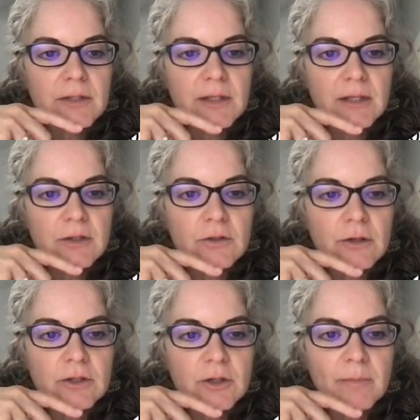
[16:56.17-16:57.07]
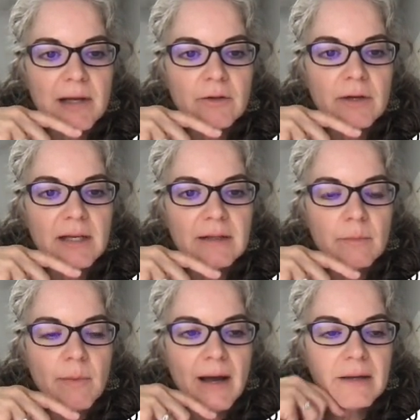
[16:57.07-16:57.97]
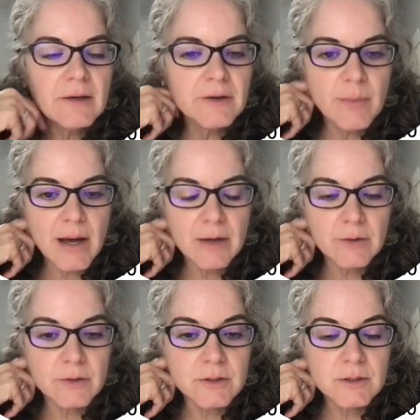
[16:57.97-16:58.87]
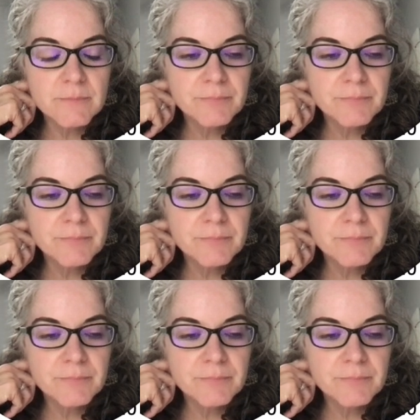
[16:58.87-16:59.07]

the instruction by looking at the binary patterns.